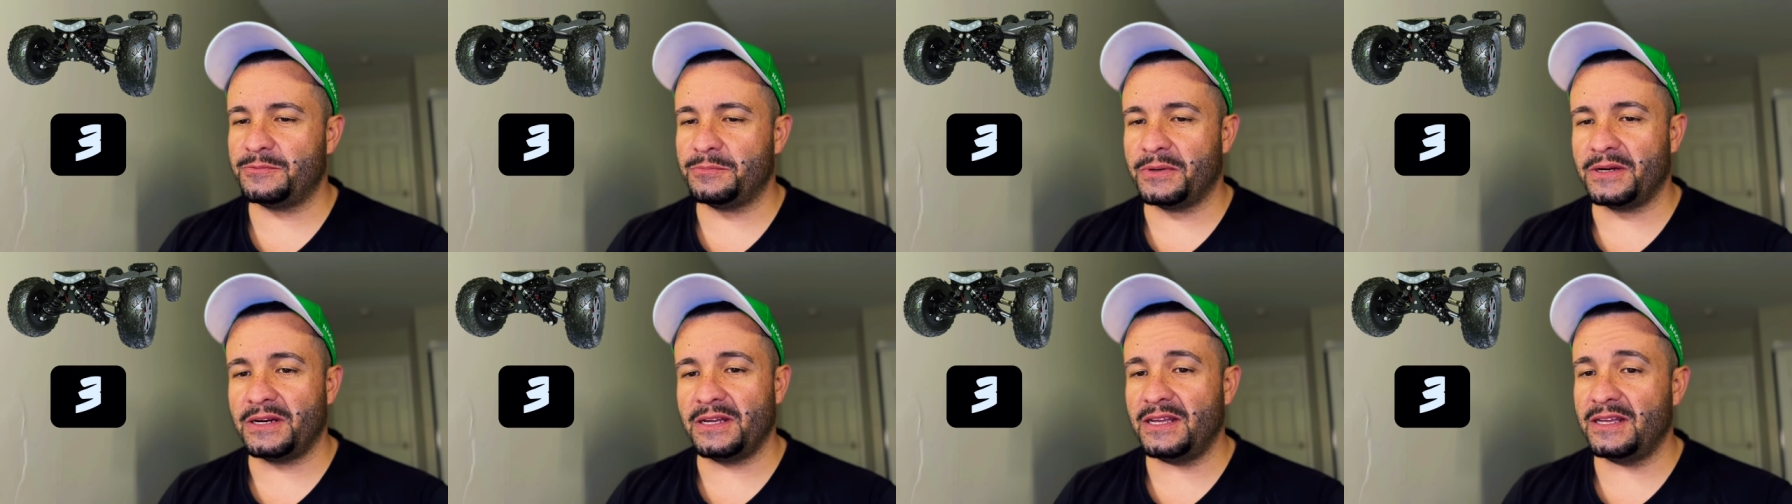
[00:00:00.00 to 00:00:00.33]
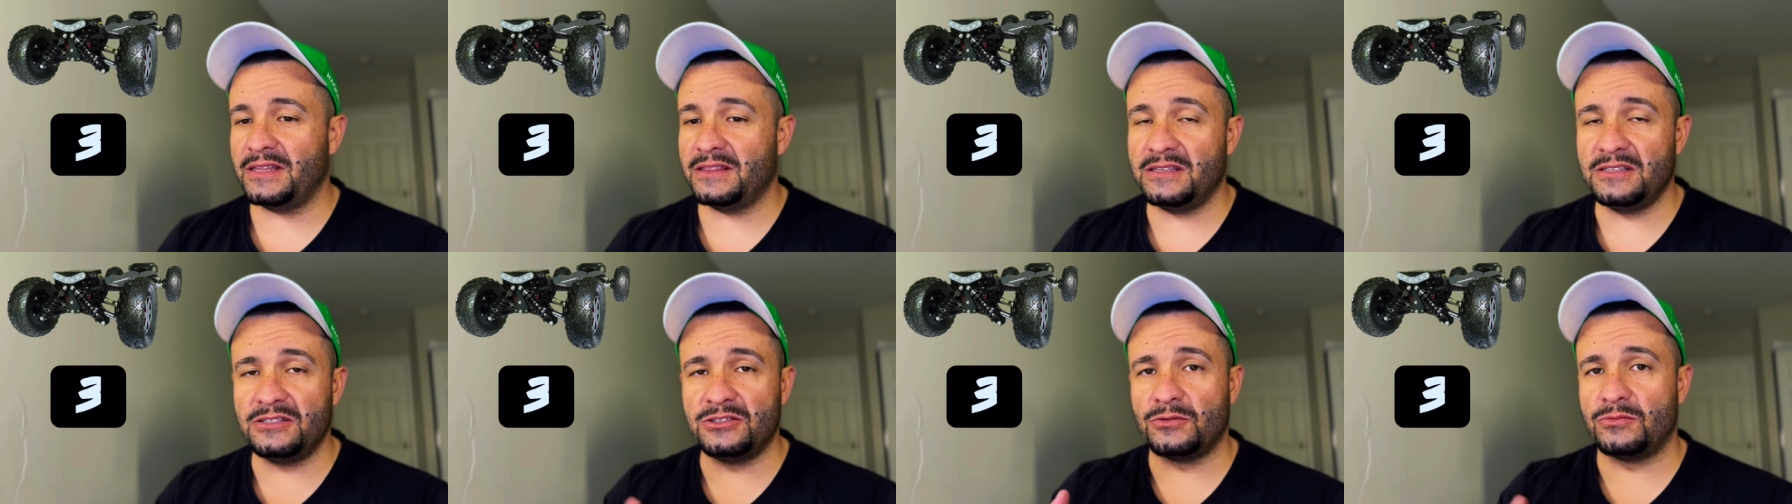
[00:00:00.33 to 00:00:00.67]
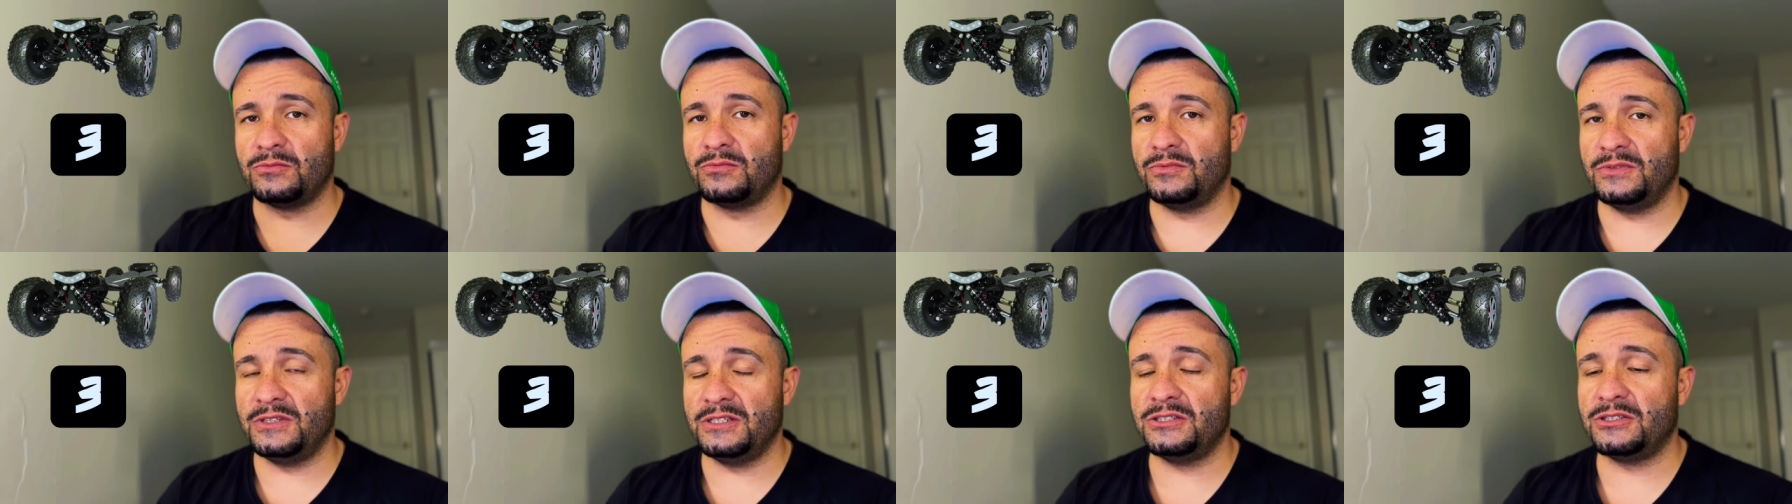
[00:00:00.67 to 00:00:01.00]
but again these are
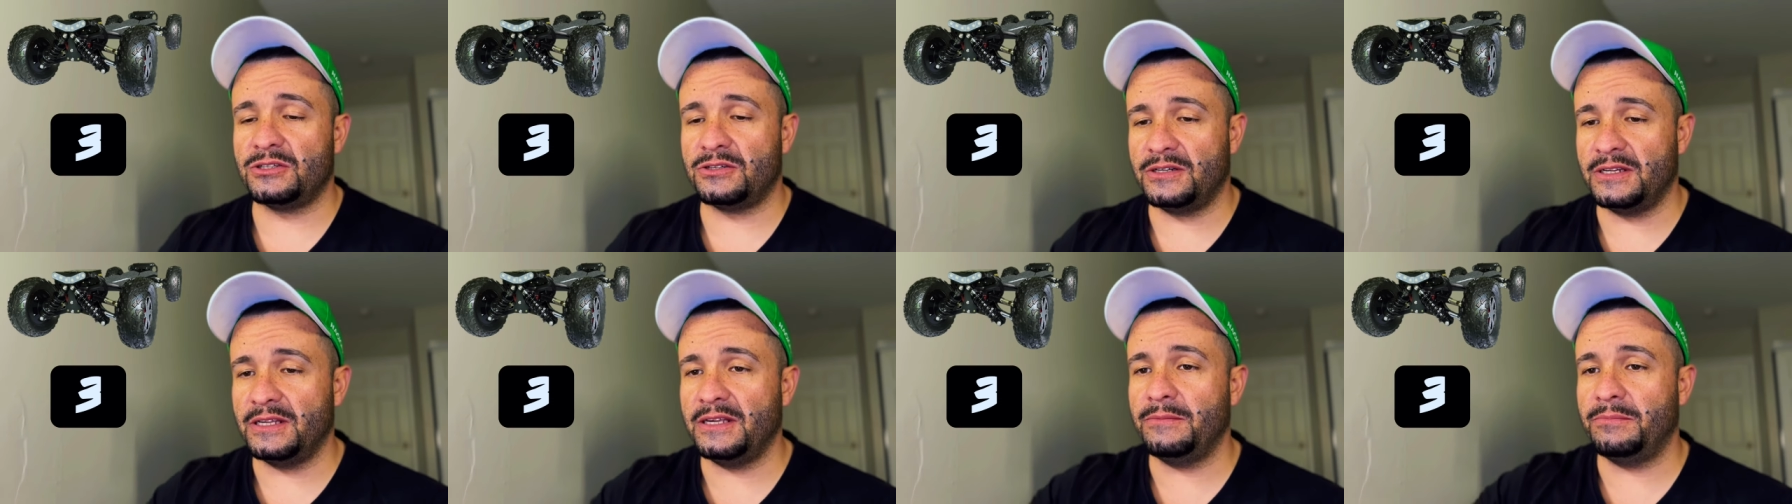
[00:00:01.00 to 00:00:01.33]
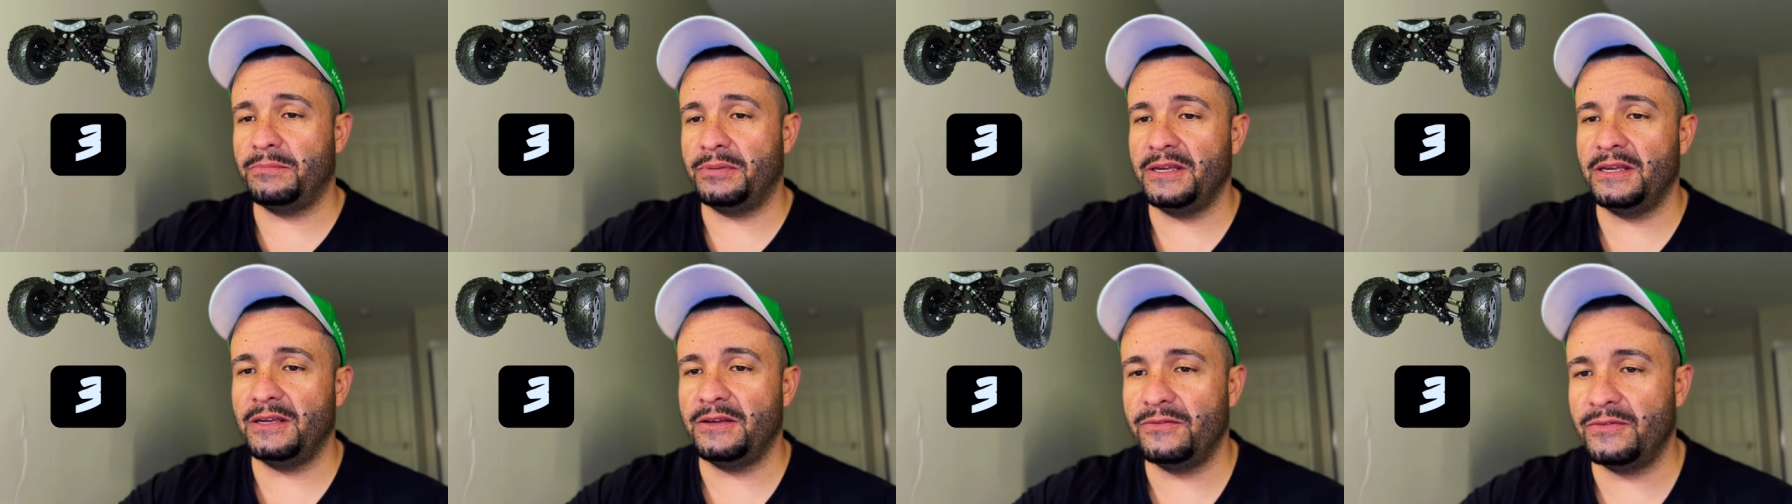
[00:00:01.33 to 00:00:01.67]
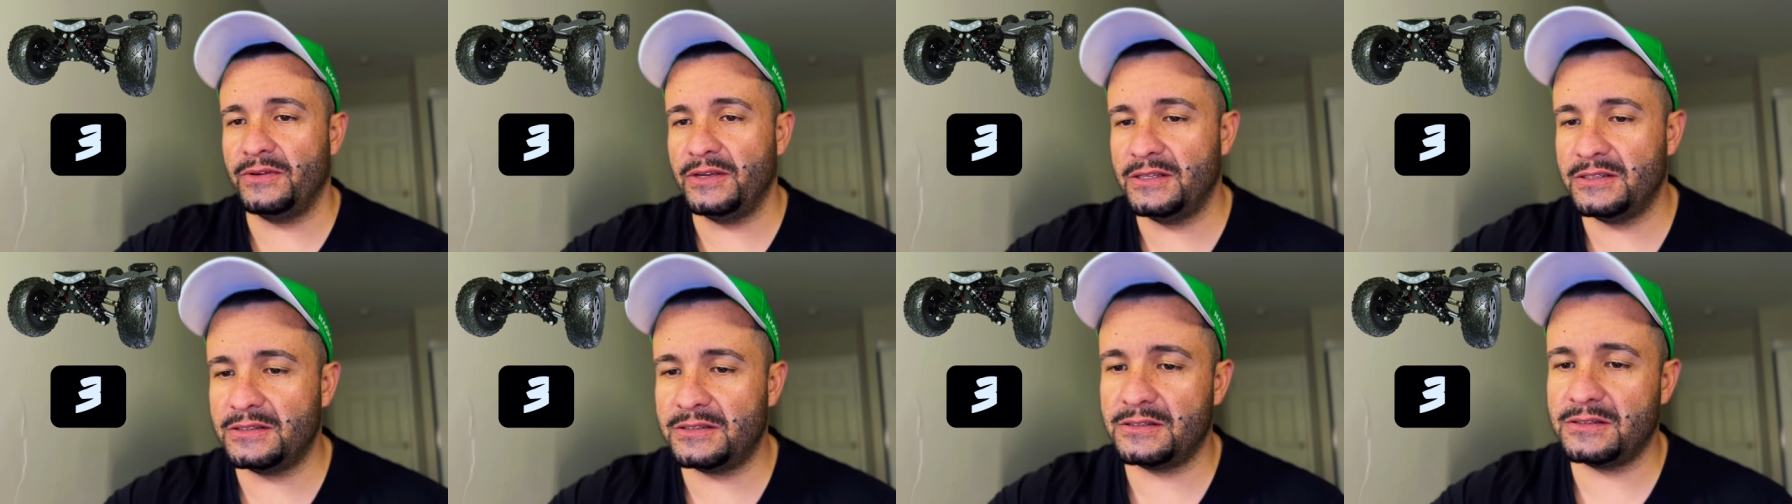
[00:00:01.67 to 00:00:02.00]
these are neat
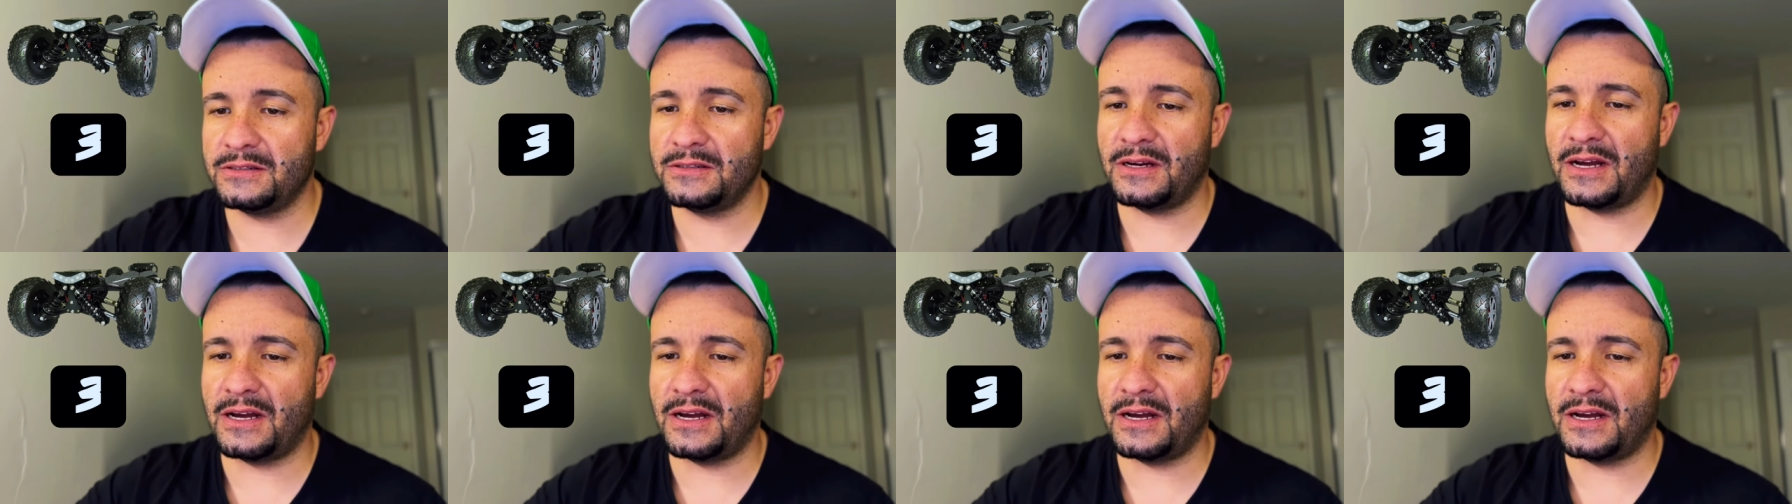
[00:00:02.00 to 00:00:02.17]
PEVs.